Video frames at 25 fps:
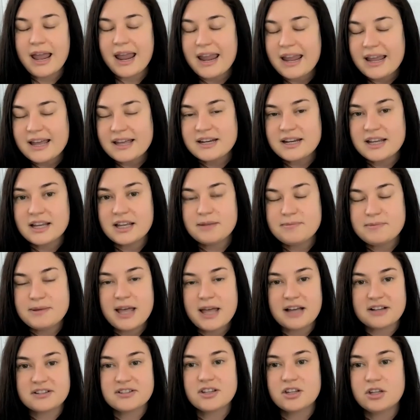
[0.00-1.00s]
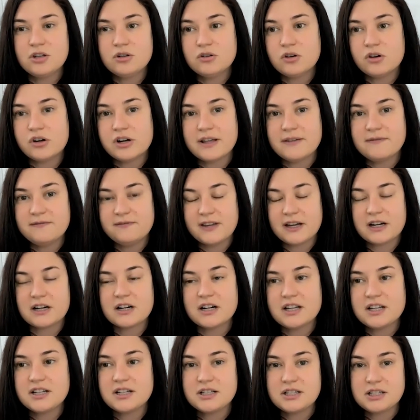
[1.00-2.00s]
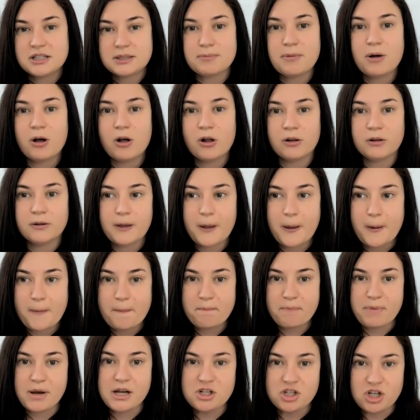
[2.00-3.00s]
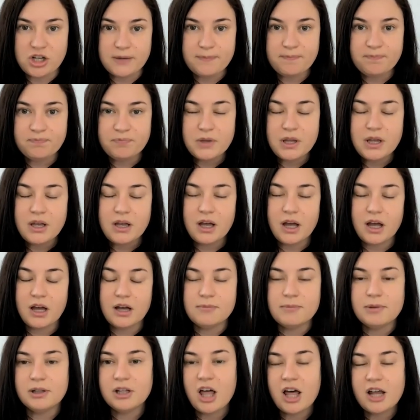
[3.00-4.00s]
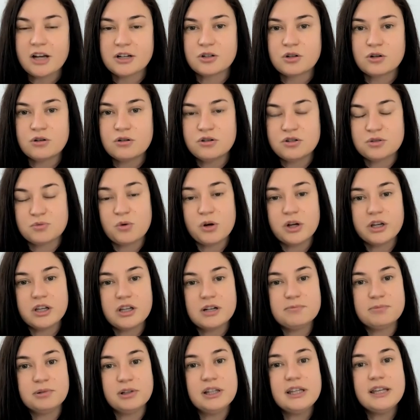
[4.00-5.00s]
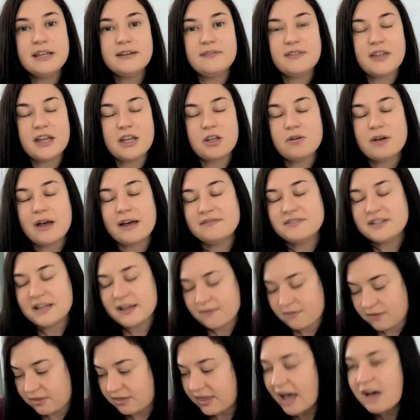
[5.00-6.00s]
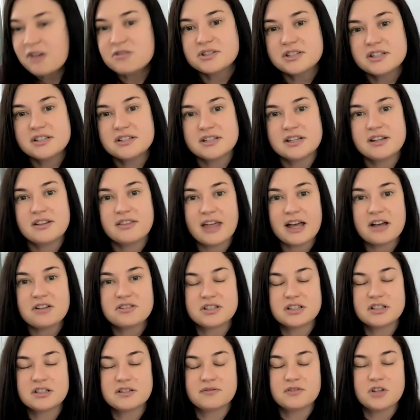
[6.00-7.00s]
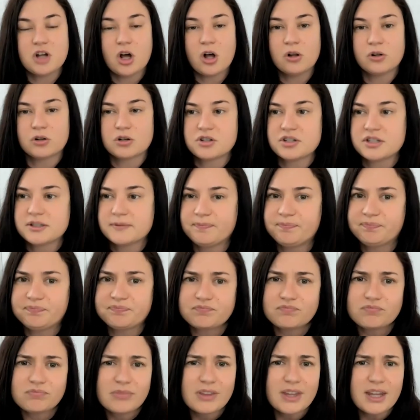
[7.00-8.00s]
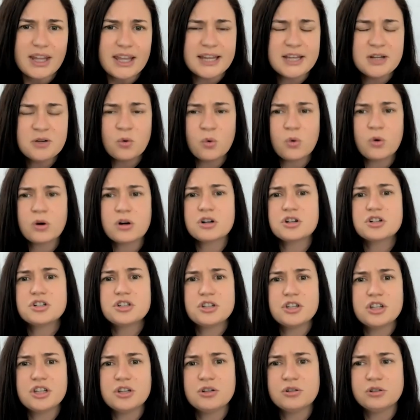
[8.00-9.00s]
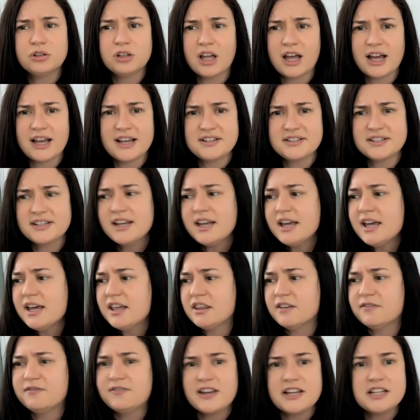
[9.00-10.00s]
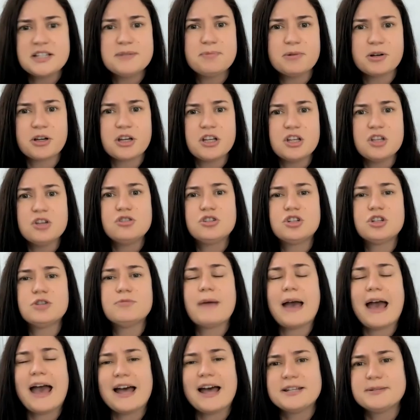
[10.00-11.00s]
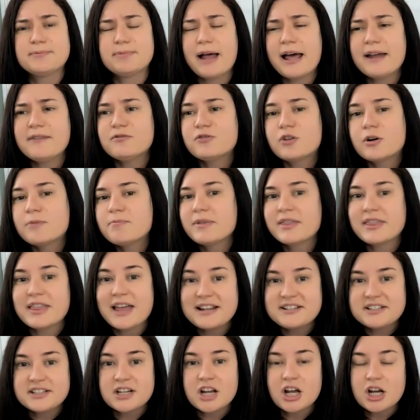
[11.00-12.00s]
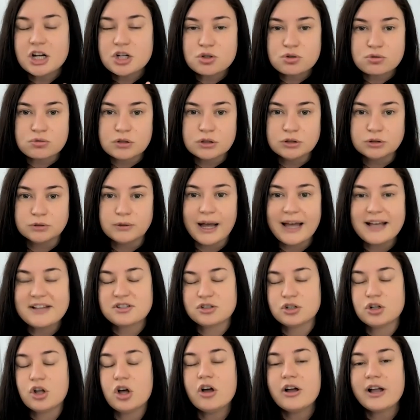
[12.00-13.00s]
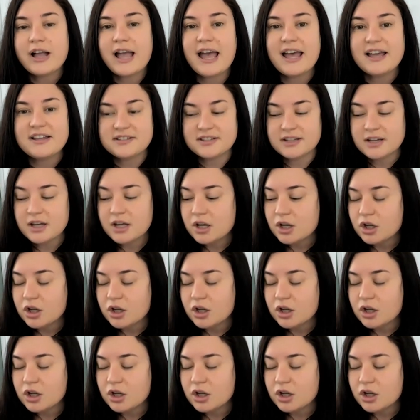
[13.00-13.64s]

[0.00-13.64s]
and it can be executed on a very small budget. Um, a lot of gurus want you to believe that you have to have thousands and thousands of dollars in order to utilize the Facebook and YouTube ads platform, but that's not true. As long as